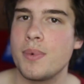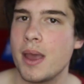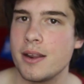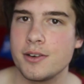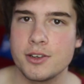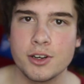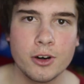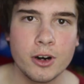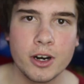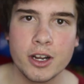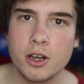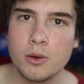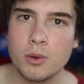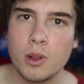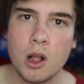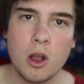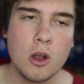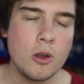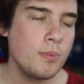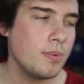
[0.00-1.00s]
Pandora
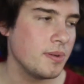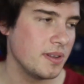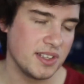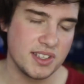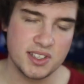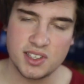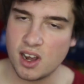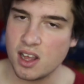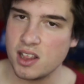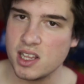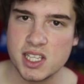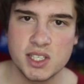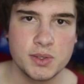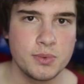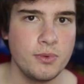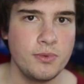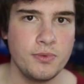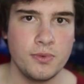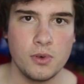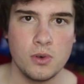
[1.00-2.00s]
will open, silence
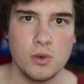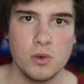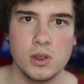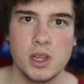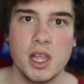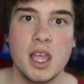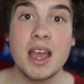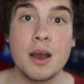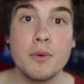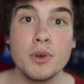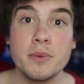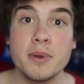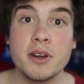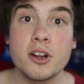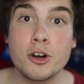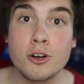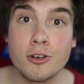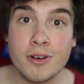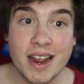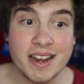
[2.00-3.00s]
will fall. That would have been
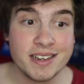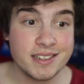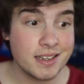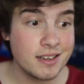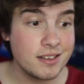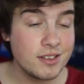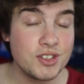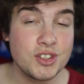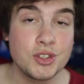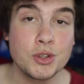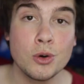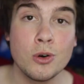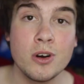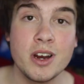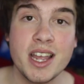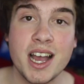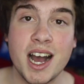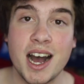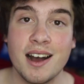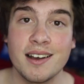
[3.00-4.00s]
a great
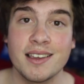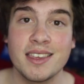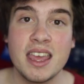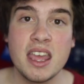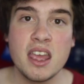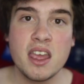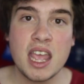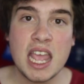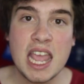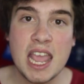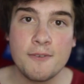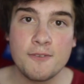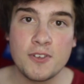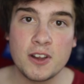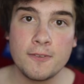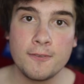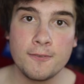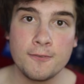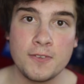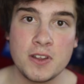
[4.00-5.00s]
story arc if
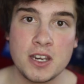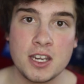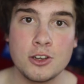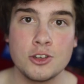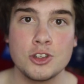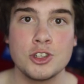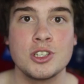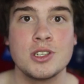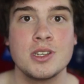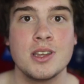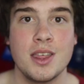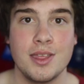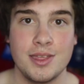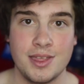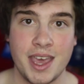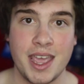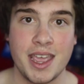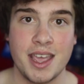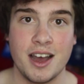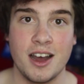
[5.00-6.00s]
it finished
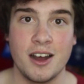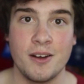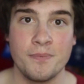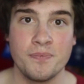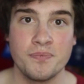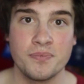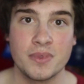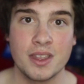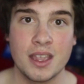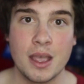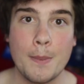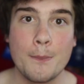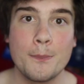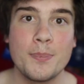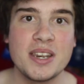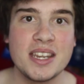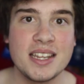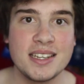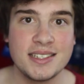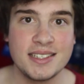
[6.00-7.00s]
there.
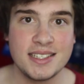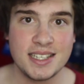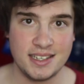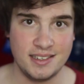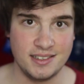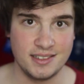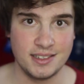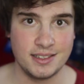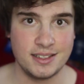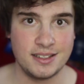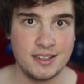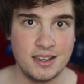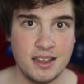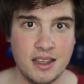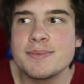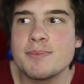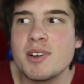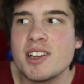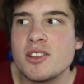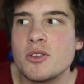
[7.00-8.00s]
But it didn't. This
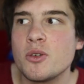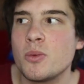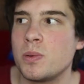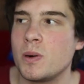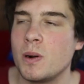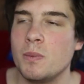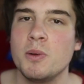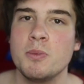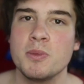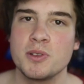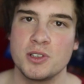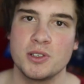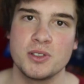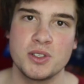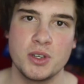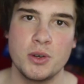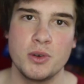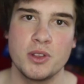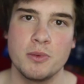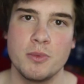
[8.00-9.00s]
is my little problem with
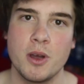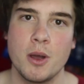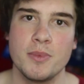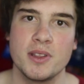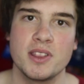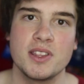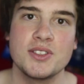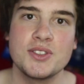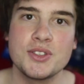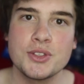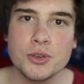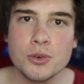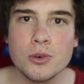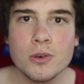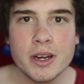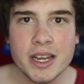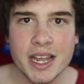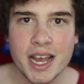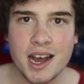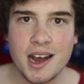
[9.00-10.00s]
Doctor Who at the moment. The
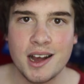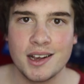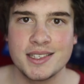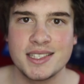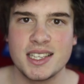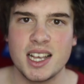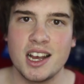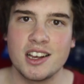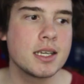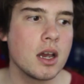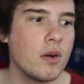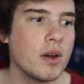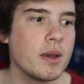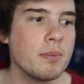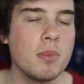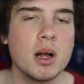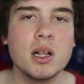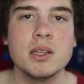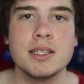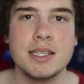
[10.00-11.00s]
story arcs are
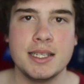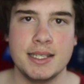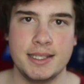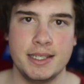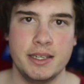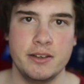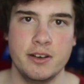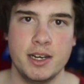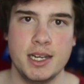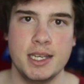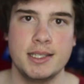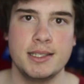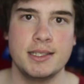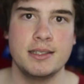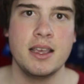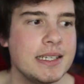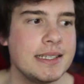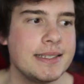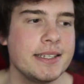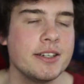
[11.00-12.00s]
going multi-series.
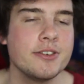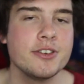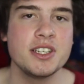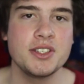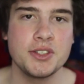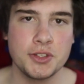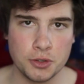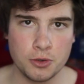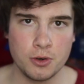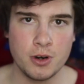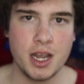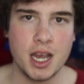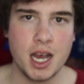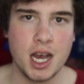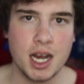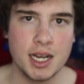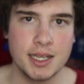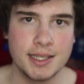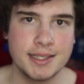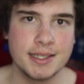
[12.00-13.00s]
Multi-series story
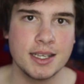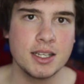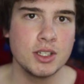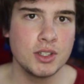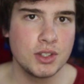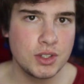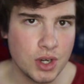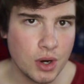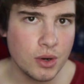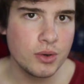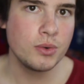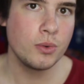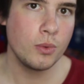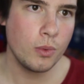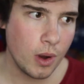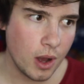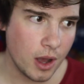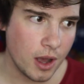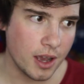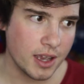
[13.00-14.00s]
arcs don't
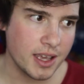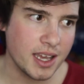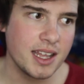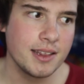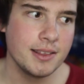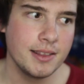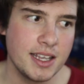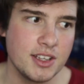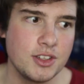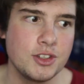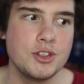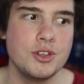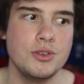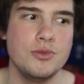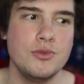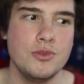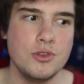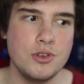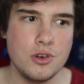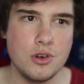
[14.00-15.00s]
work unless you
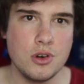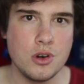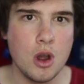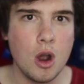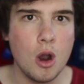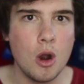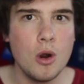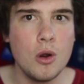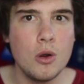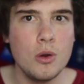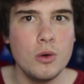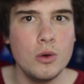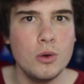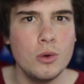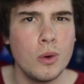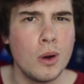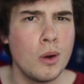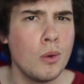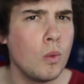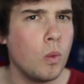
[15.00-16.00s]

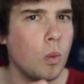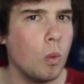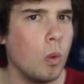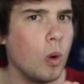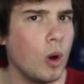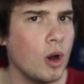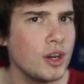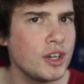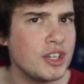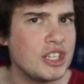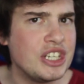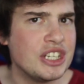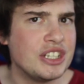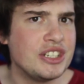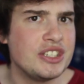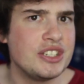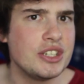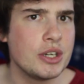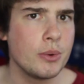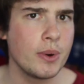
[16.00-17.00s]
know what you're
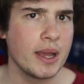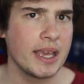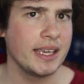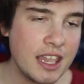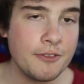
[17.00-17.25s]
doing.